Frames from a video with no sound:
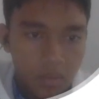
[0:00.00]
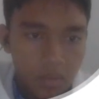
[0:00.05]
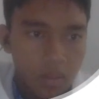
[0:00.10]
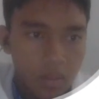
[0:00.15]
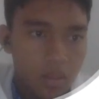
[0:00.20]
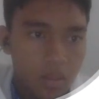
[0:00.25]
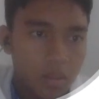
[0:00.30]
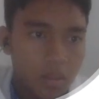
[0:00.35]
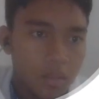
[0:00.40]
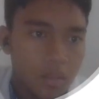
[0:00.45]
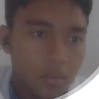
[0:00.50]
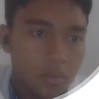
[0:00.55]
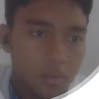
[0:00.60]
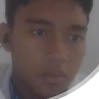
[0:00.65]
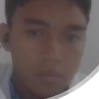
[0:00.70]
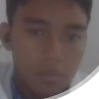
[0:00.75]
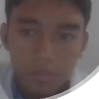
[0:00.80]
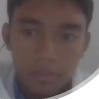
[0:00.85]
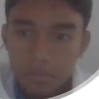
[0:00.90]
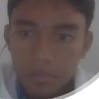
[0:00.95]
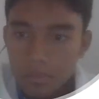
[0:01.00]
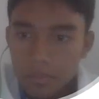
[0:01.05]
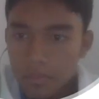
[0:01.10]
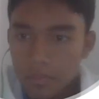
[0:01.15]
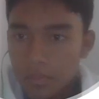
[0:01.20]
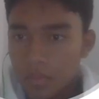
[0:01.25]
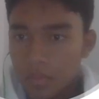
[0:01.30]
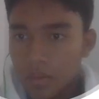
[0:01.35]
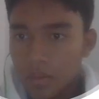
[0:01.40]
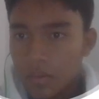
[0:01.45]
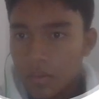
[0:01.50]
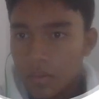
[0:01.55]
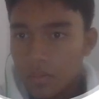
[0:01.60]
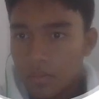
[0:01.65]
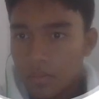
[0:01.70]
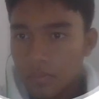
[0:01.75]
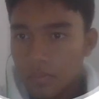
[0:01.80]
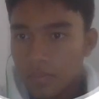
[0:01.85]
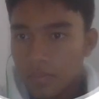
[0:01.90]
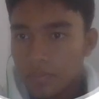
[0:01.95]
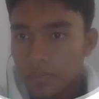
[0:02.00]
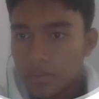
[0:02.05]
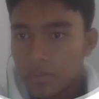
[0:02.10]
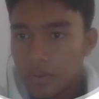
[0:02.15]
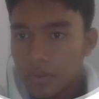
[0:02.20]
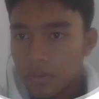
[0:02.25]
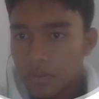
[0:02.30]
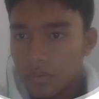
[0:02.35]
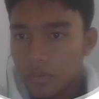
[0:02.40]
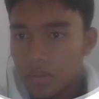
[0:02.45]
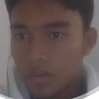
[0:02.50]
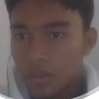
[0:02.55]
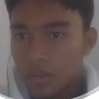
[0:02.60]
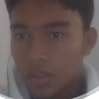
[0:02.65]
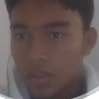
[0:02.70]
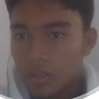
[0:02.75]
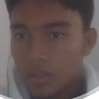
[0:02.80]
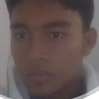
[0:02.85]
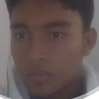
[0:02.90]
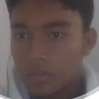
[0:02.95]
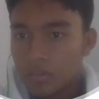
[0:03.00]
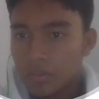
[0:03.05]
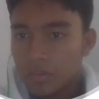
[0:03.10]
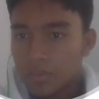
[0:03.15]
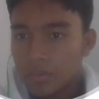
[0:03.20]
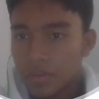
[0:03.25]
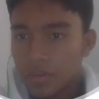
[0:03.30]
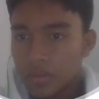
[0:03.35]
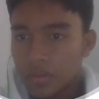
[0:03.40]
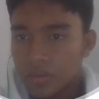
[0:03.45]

And so the alignment will be